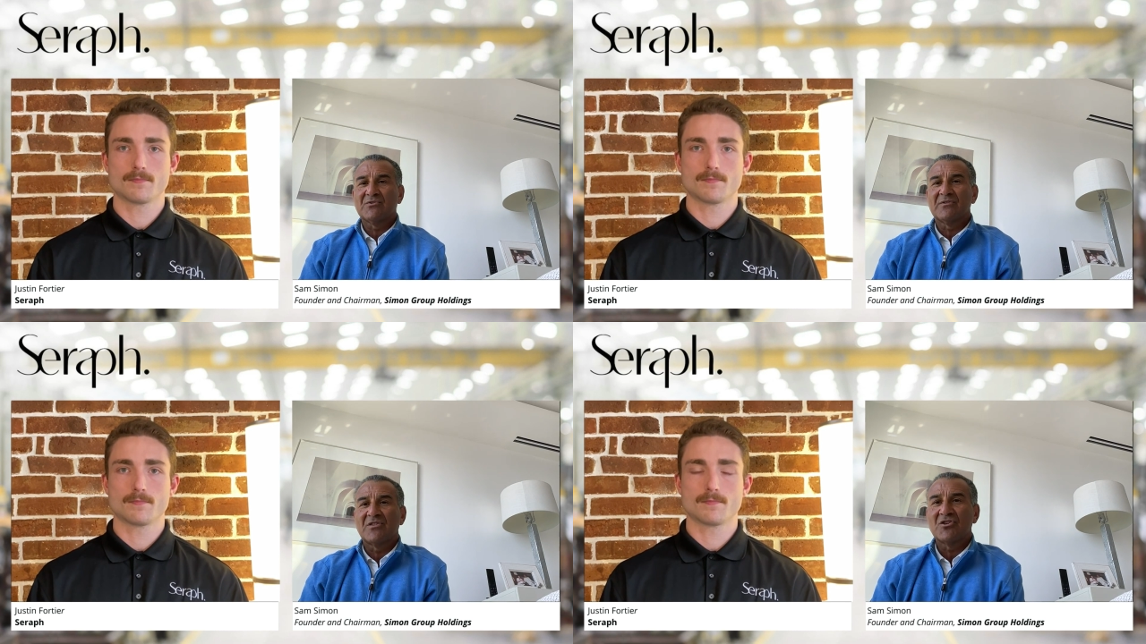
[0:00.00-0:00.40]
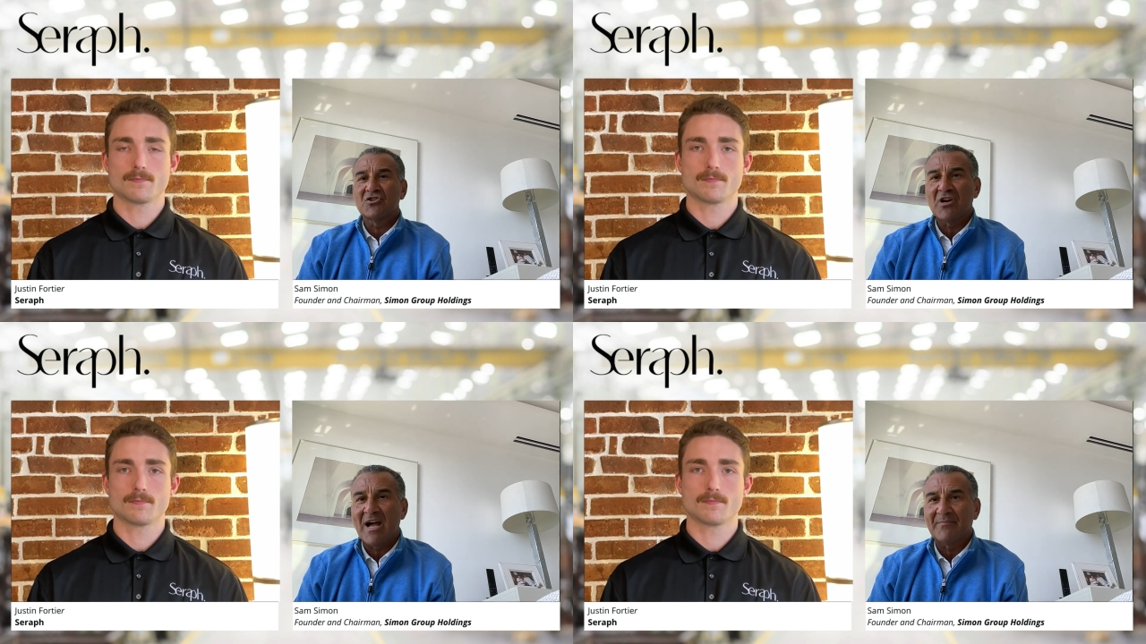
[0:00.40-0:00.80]
Speaker 1: that the
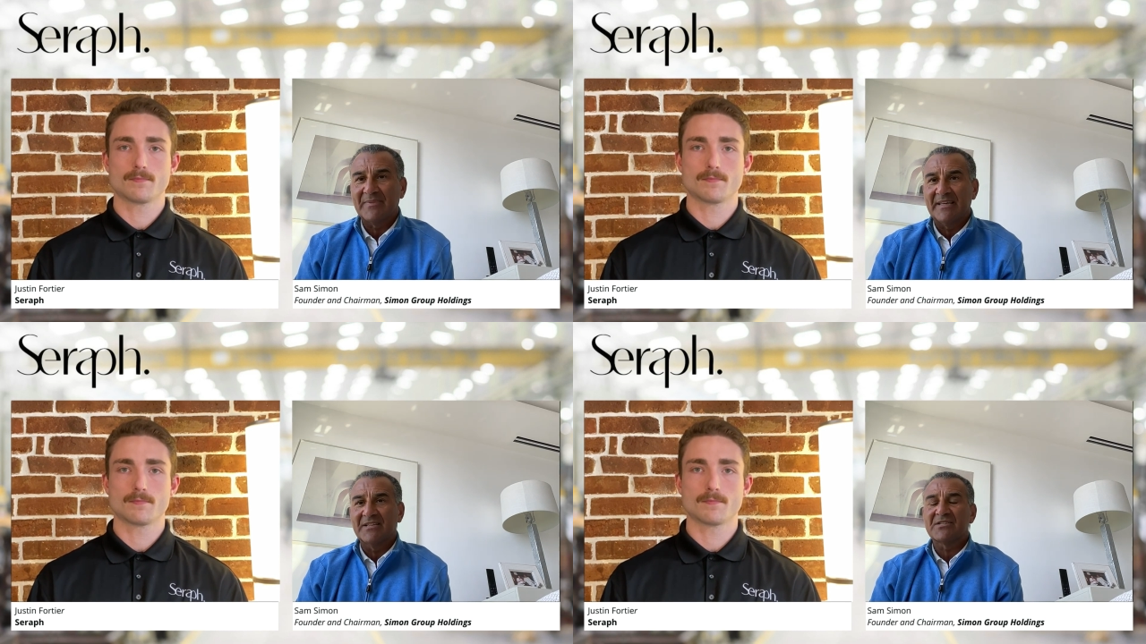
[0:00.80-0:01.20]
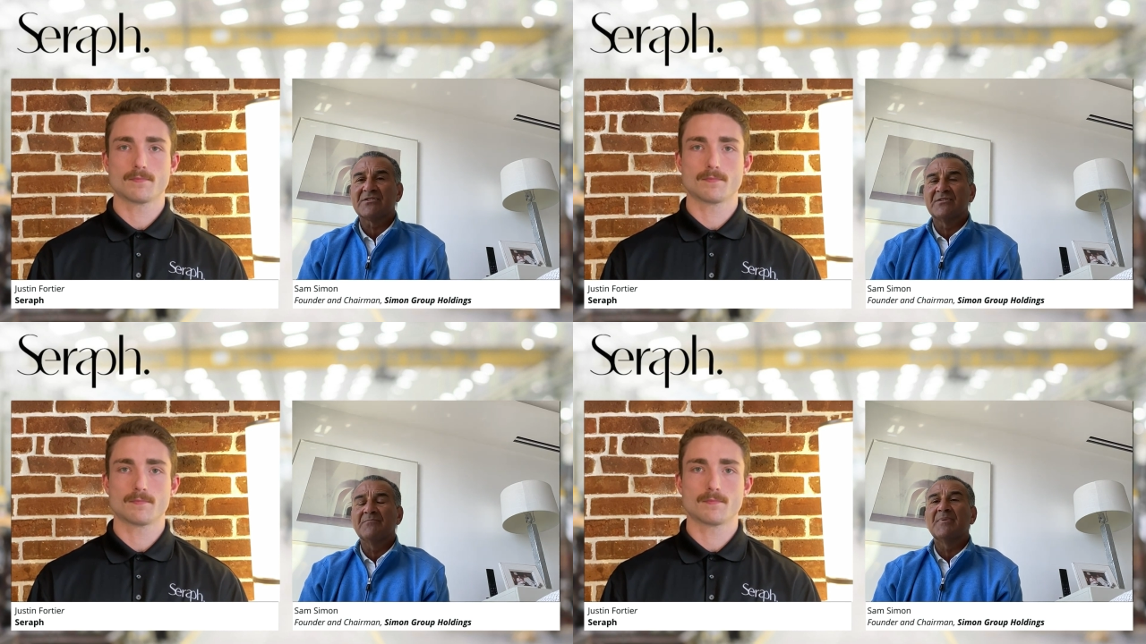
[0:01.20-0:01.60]
job needs
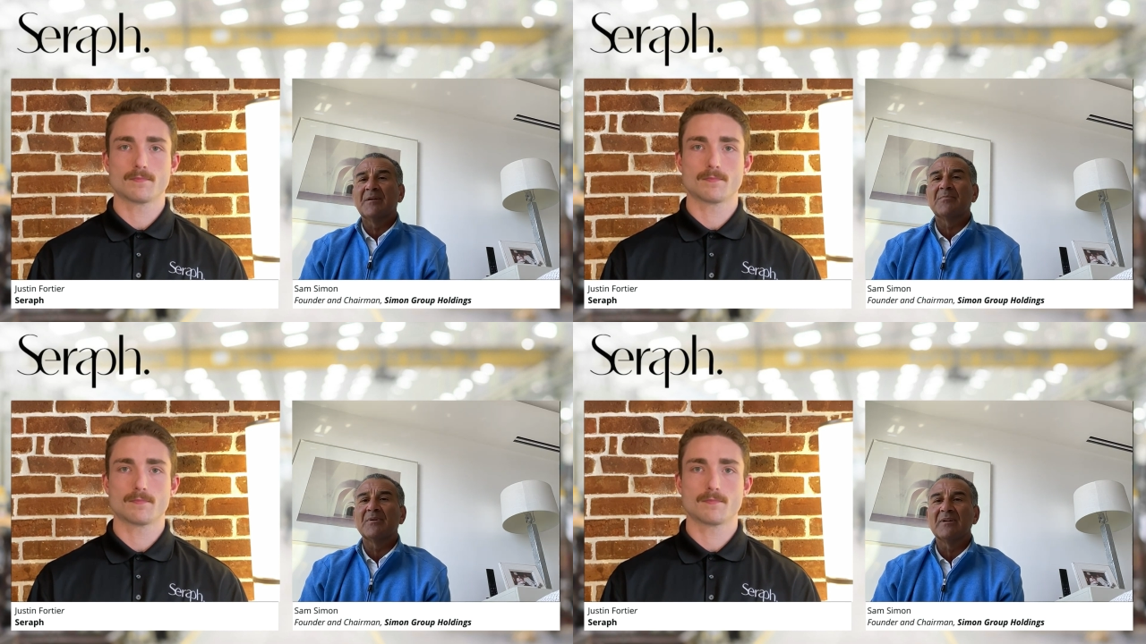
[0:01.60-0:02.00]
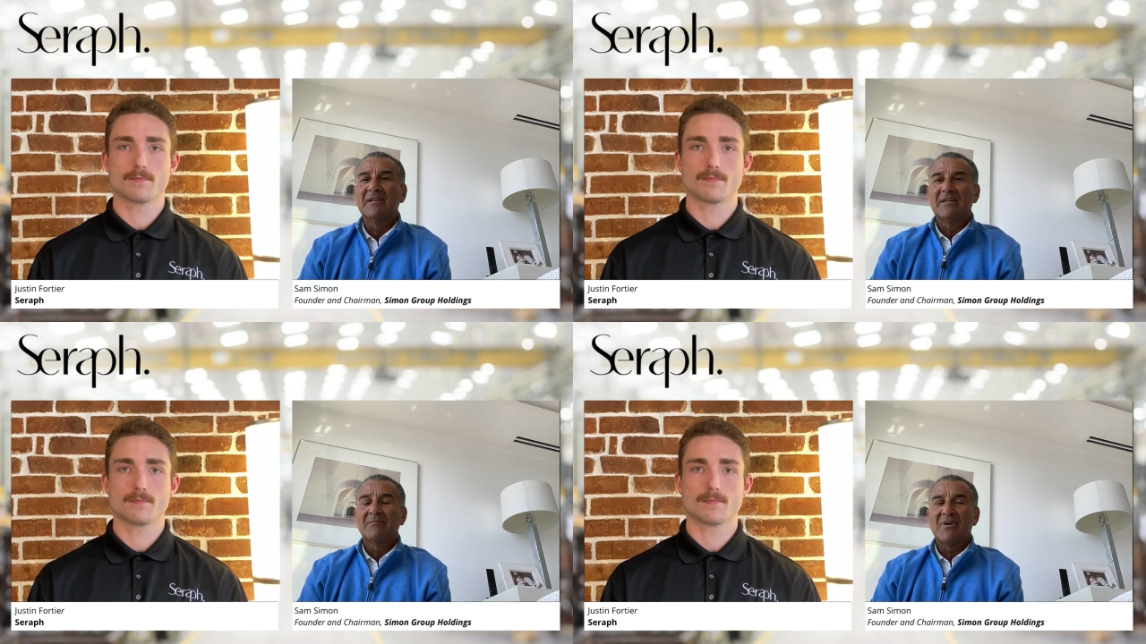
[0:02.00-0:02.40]
certain people
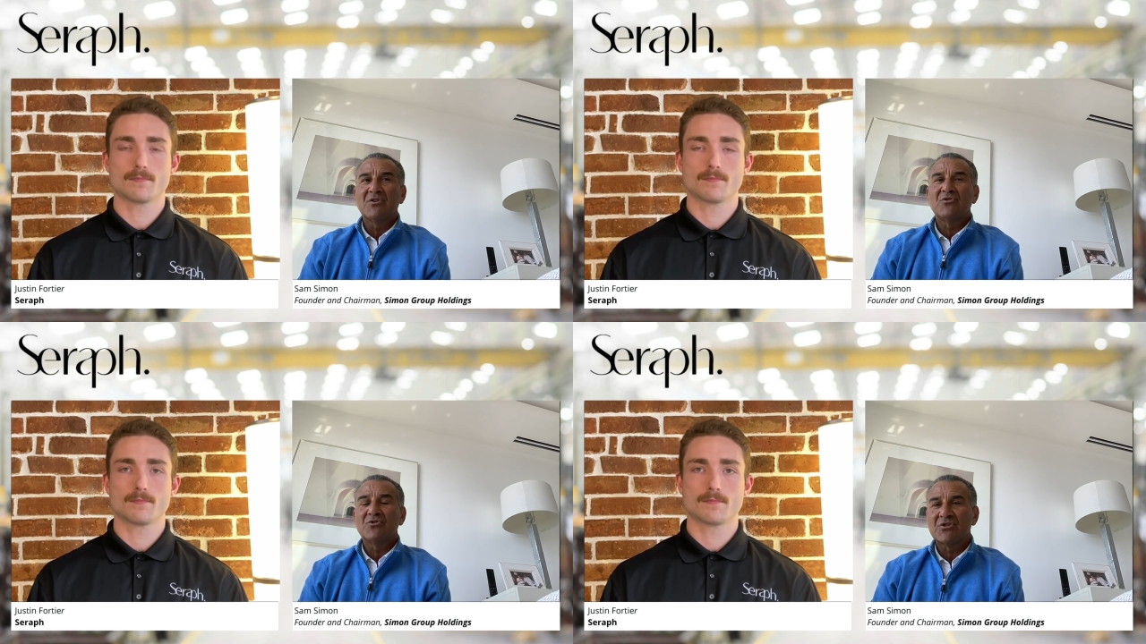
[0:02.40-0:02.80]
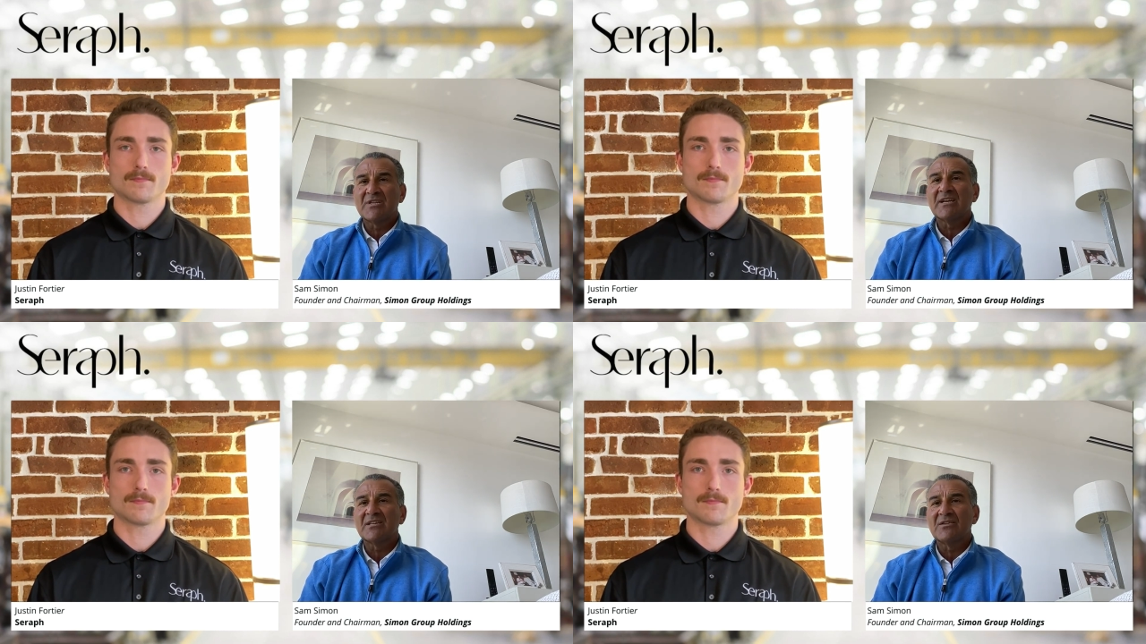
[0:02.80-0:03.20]
make sure you
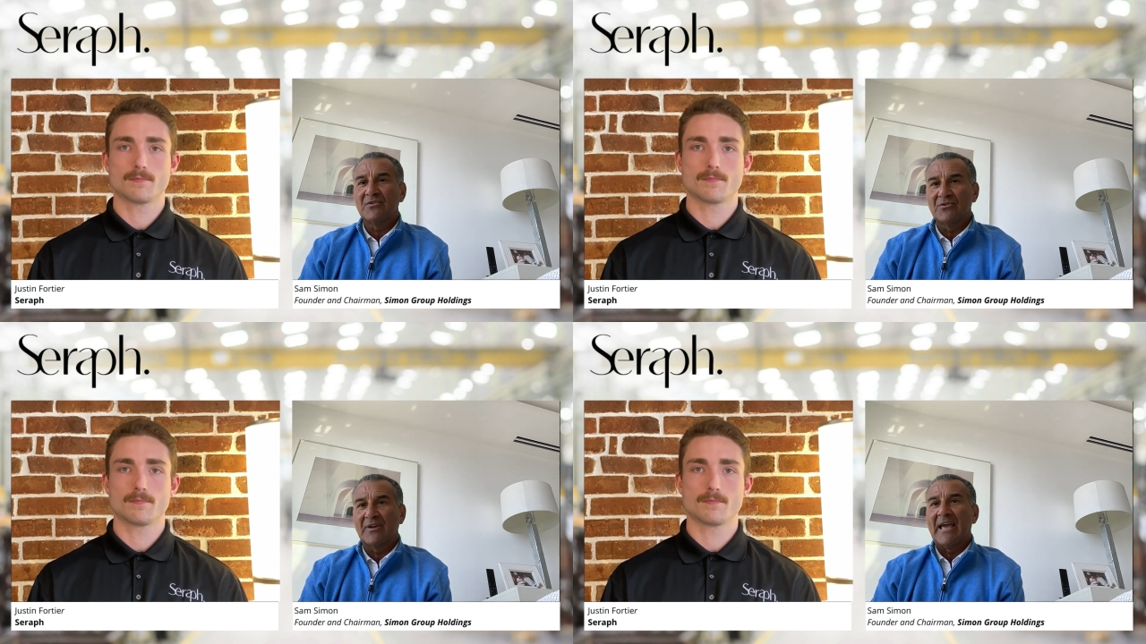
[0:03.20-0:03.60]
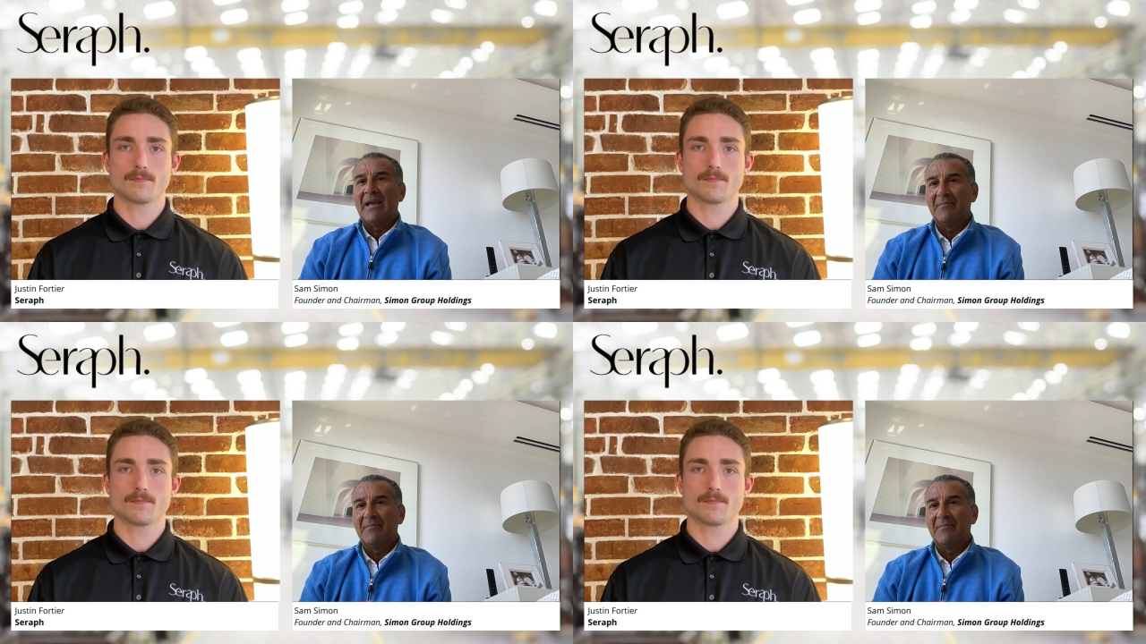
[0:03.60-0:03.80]
stick to your game.